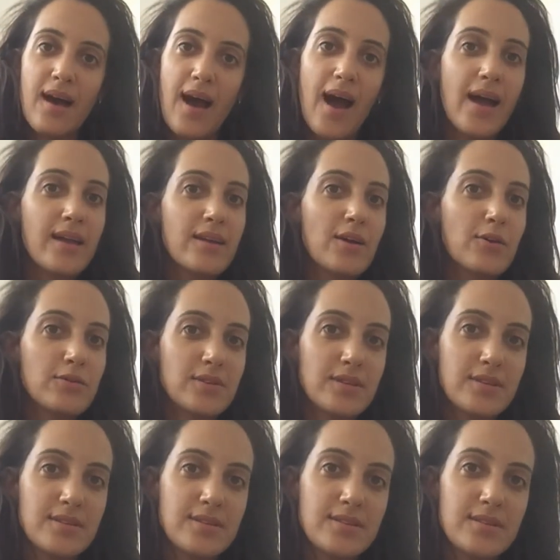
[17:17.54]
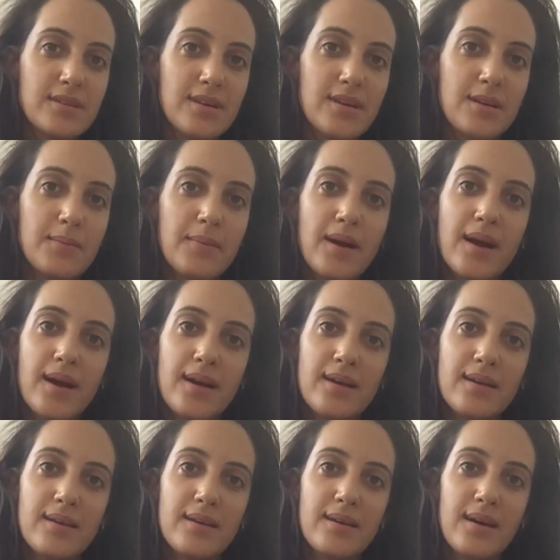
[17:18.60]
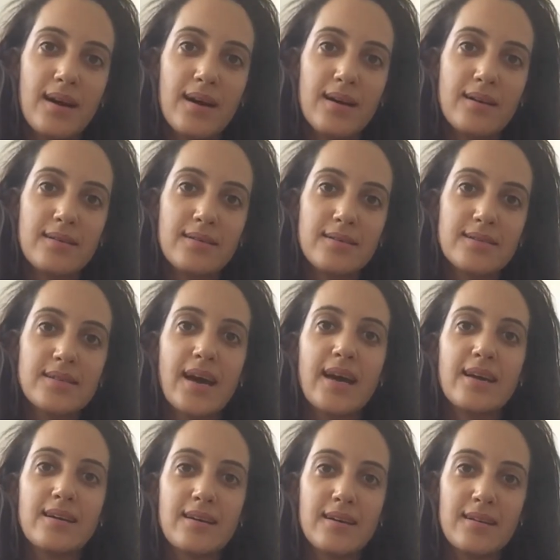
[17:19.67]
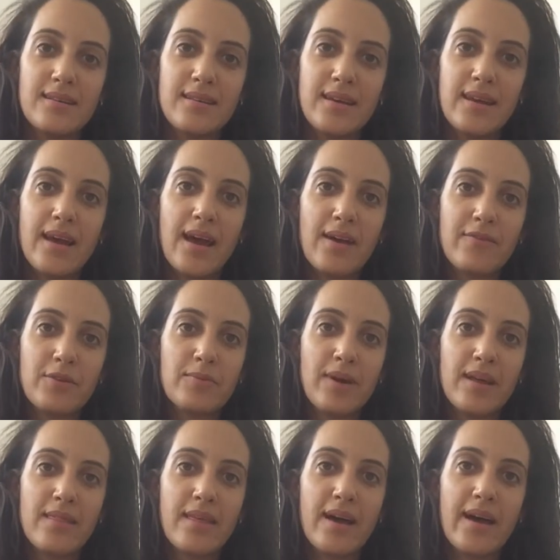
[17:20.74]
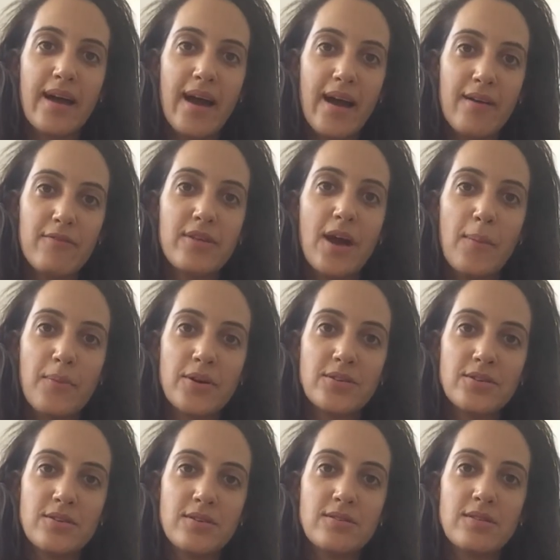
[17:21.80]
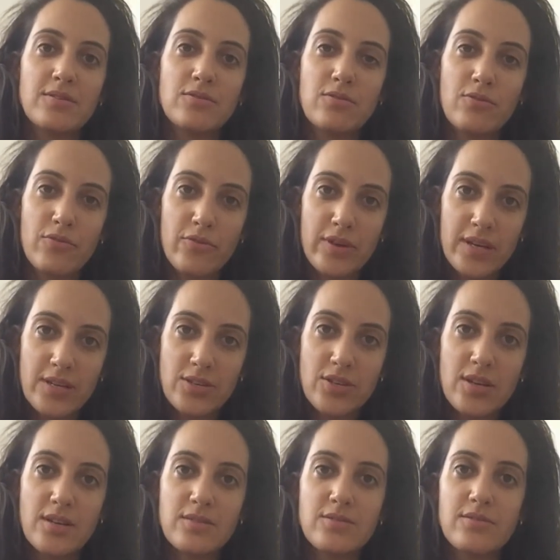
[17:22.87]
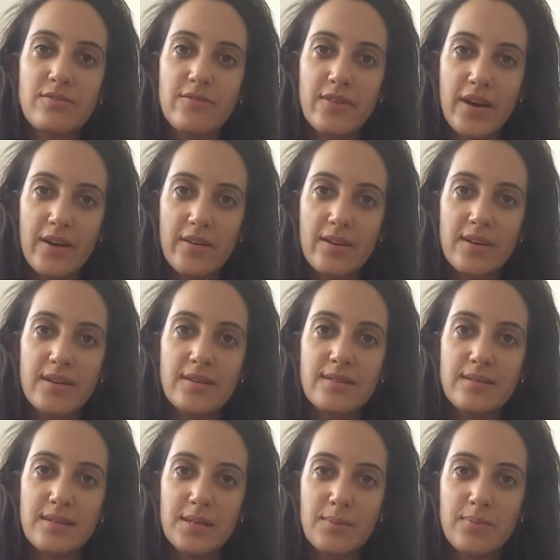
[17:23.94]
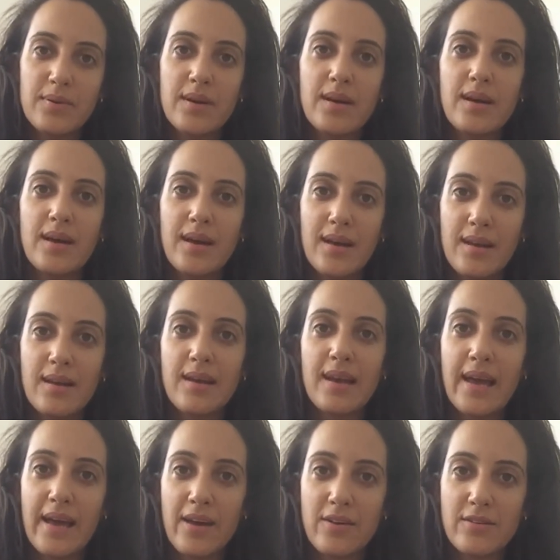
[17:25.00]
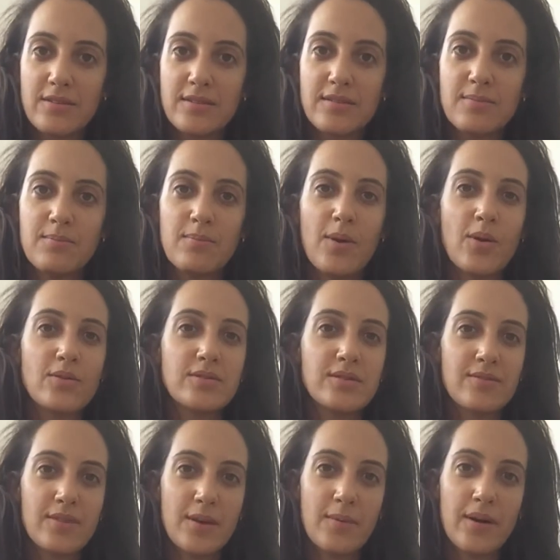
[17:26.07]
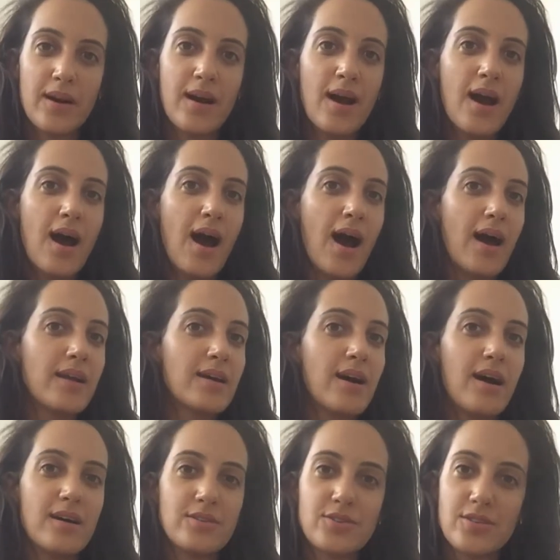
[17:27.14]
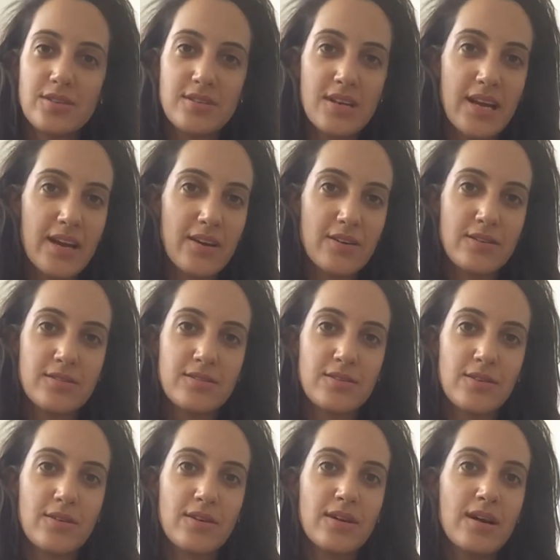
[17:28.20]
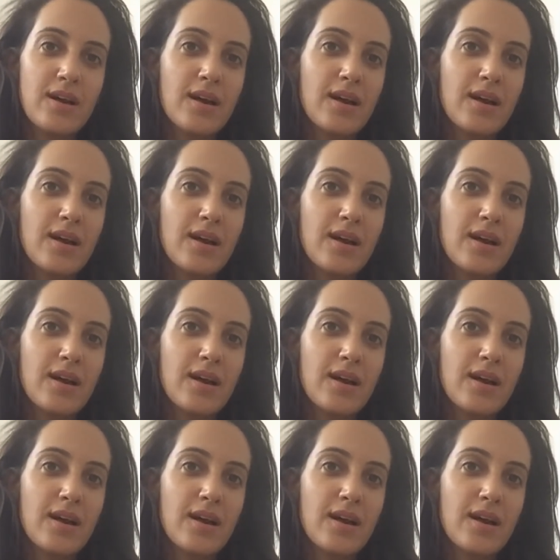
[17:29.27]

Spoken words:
I notice in my cycle that every month I have the opportunity to reach into very deep hidden layers. Most of them are unconscious layers or